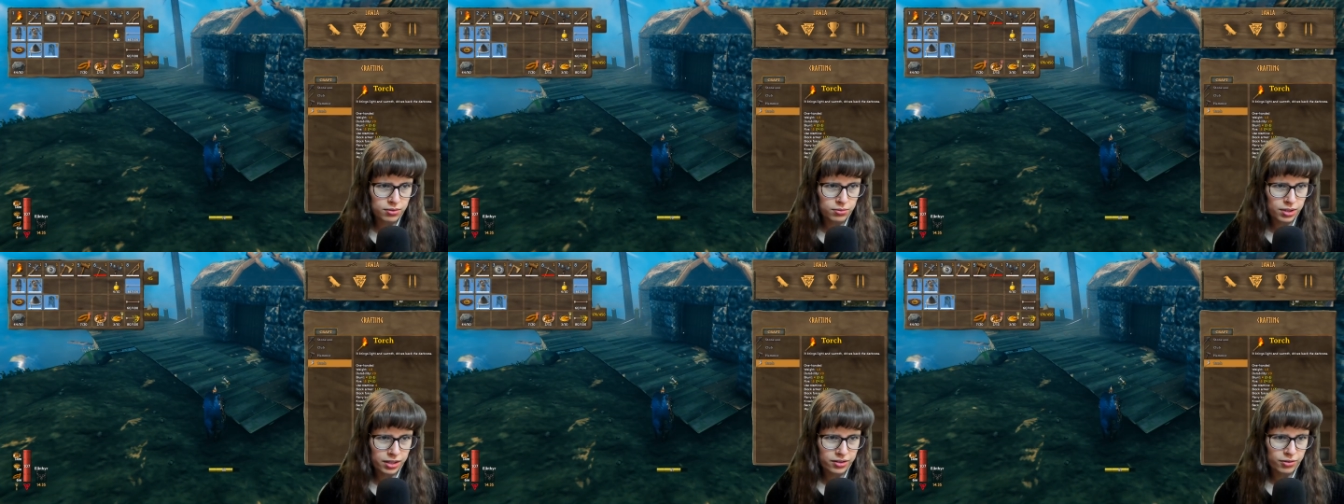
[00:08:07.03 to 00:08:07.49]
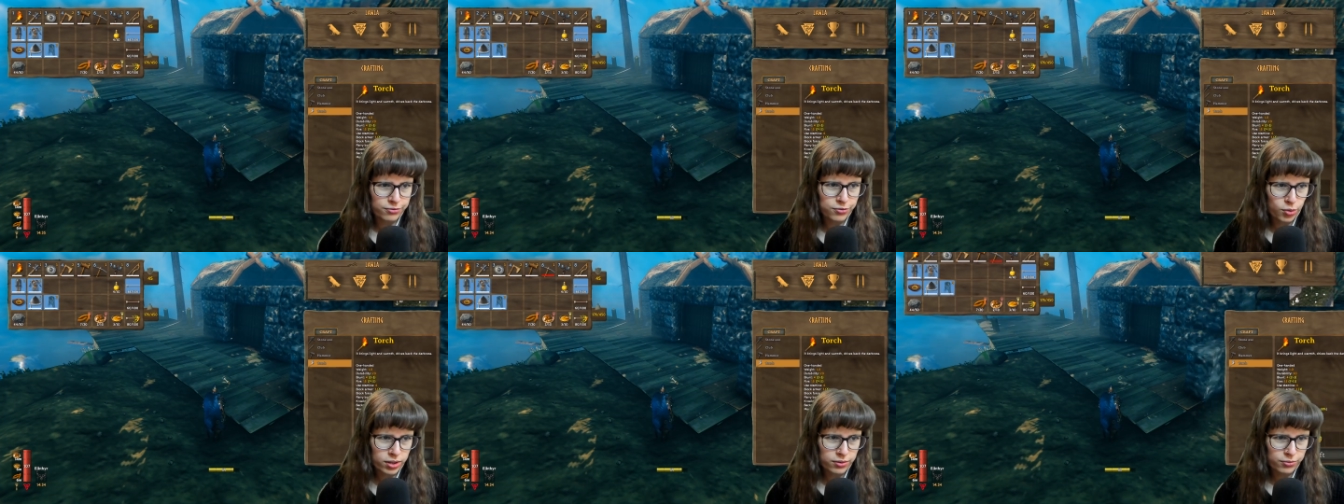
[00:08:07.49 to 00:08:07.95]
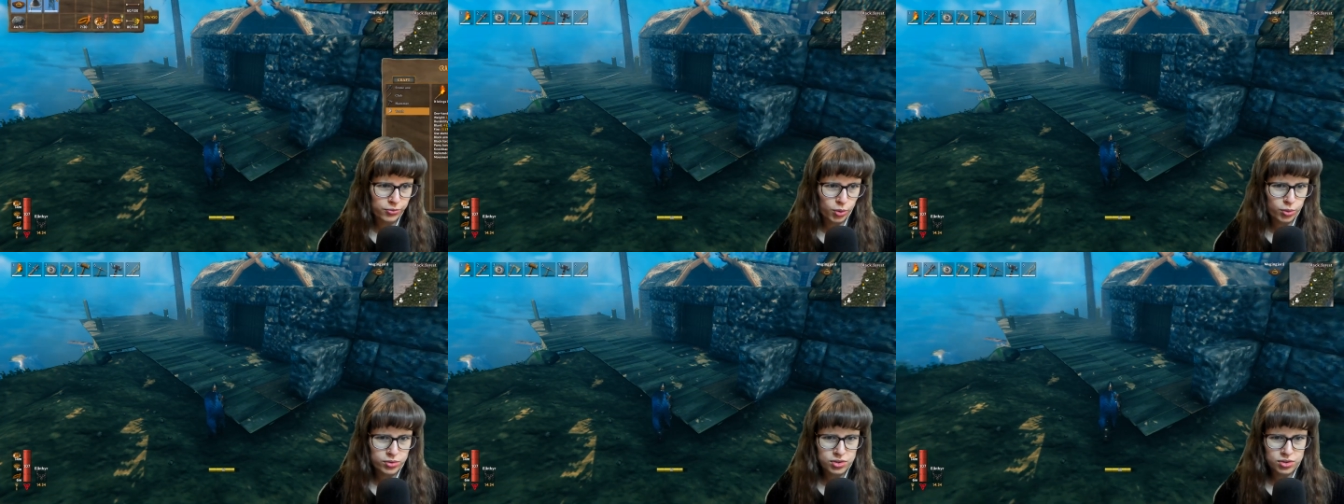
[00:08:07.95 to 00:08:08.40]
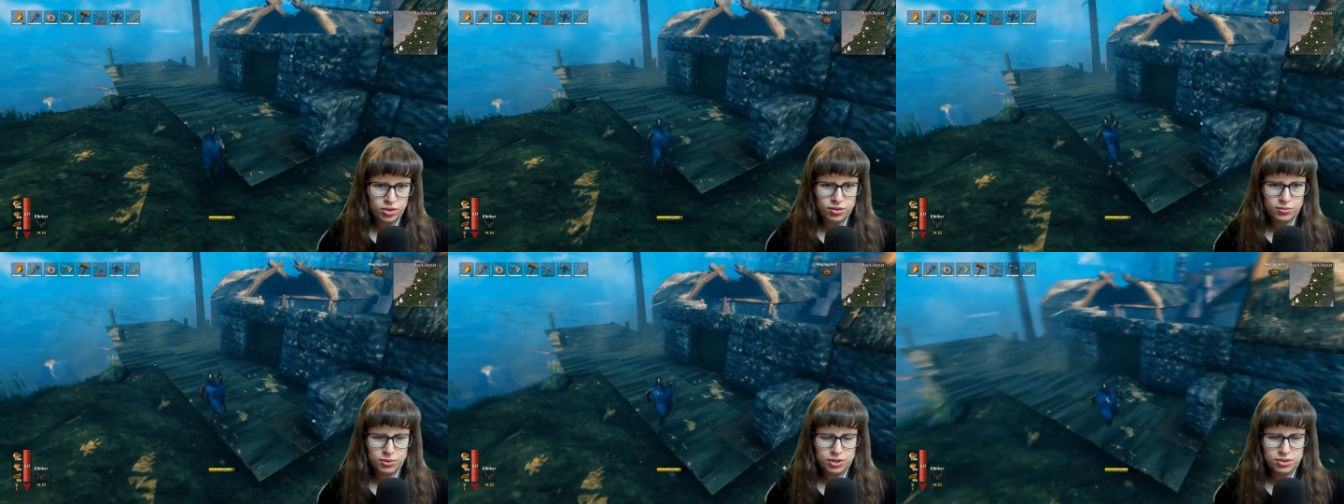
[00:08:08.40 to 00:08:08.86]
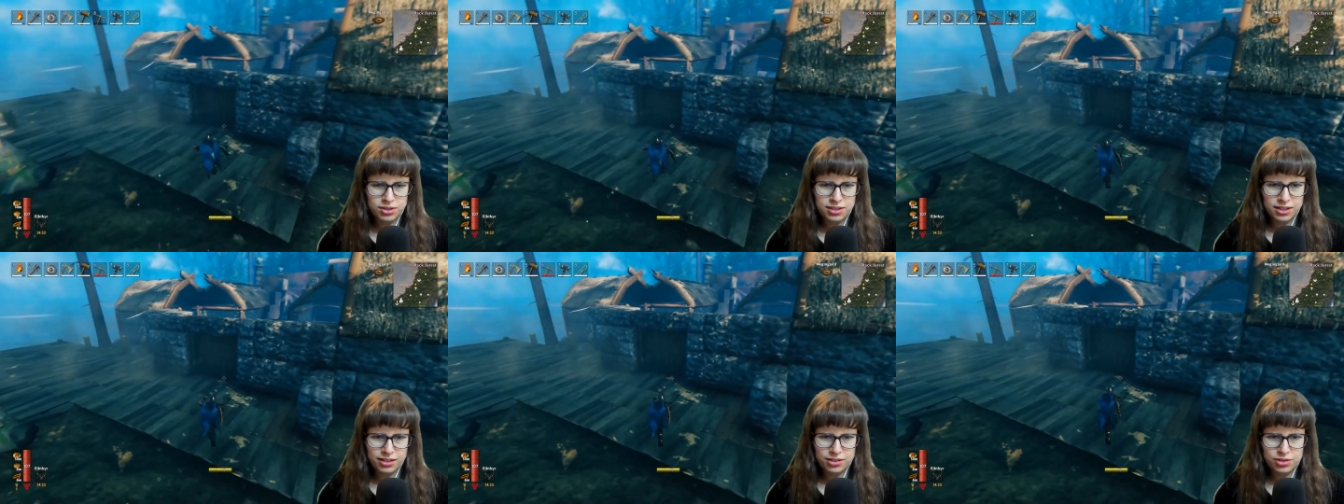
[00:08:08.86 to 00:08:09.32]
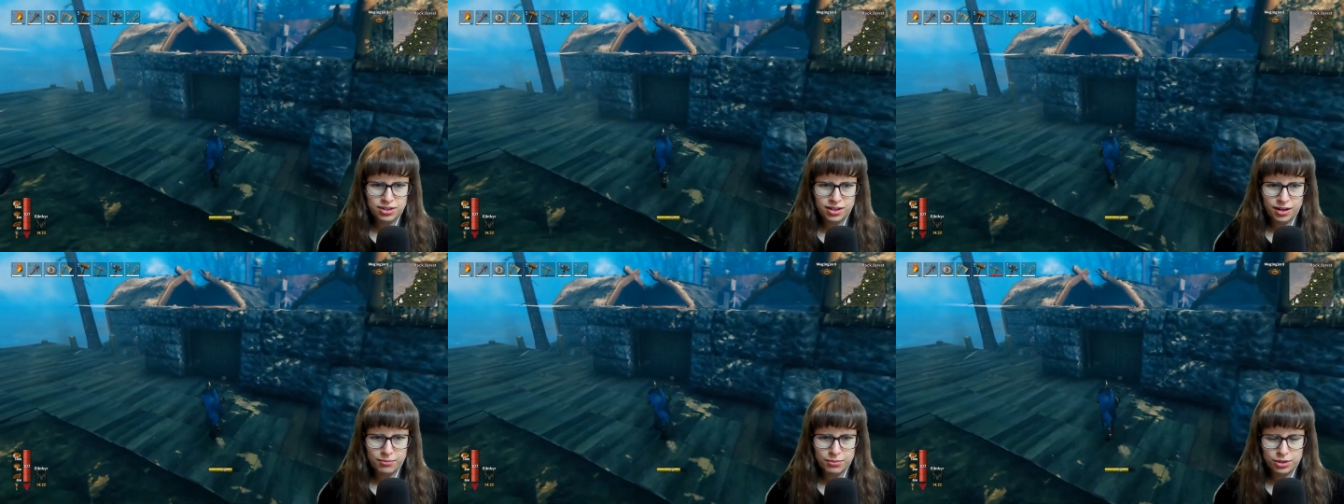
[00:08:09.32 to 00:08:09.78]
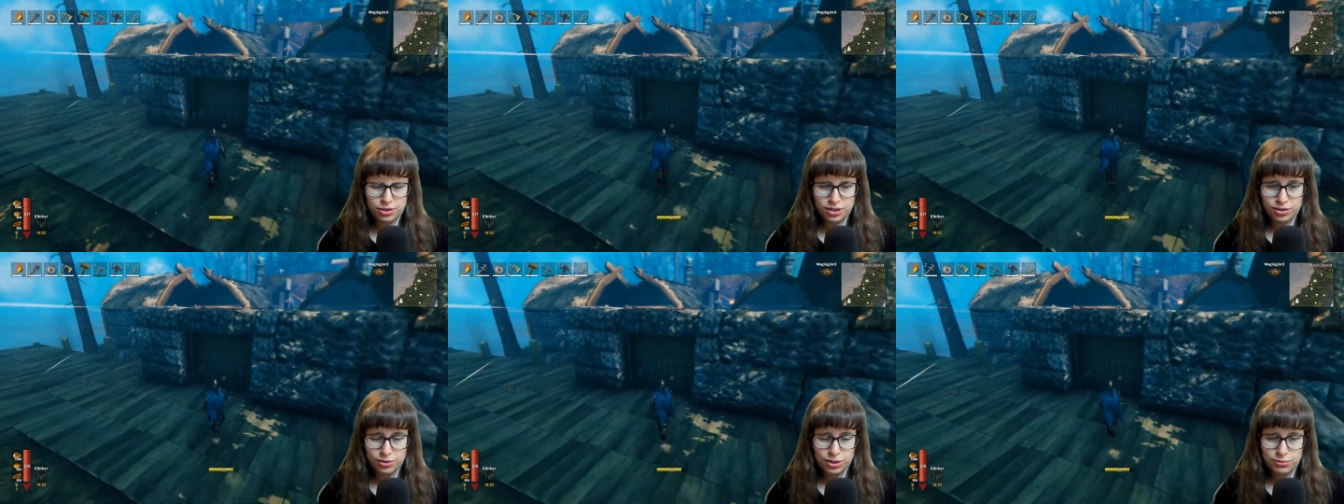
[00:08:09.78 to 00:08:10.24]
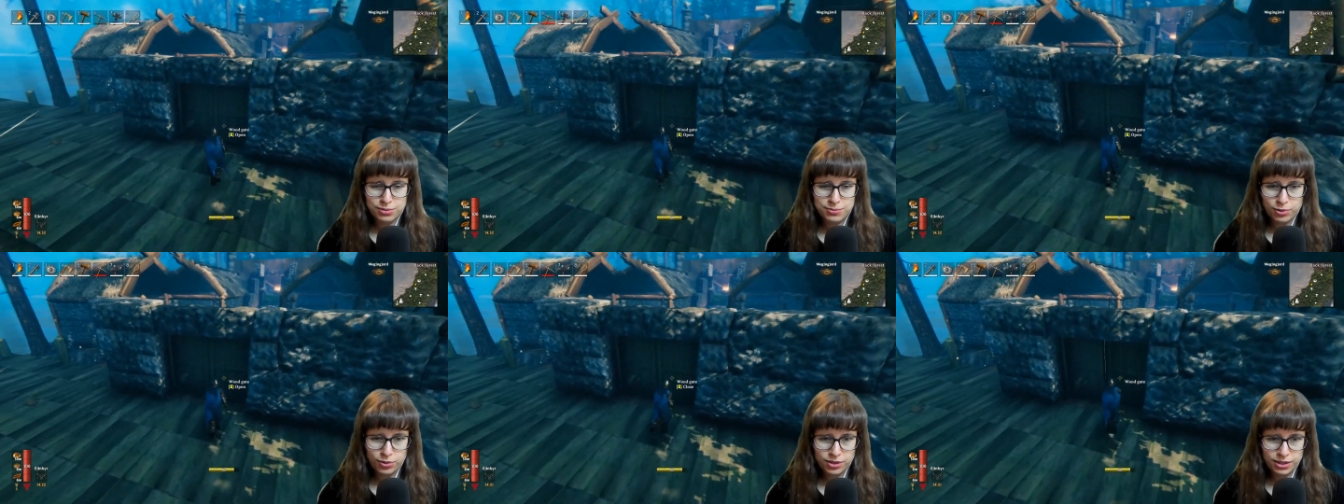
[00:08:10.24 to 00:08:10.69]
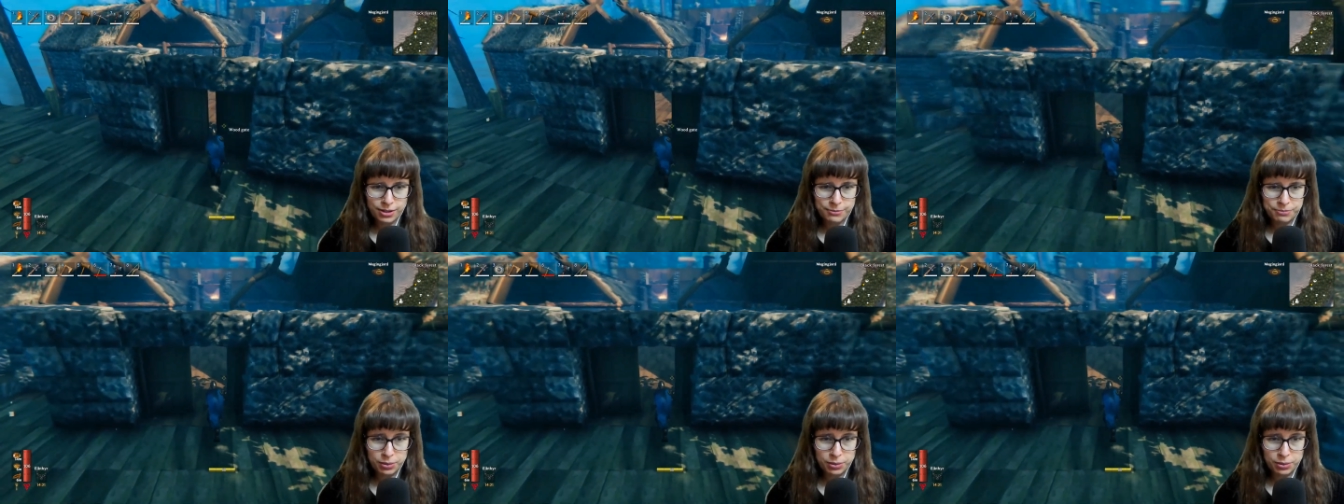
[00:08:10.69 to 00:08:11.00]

Well, I got 44 stone, which isn't actually that much. I thought there was more than that.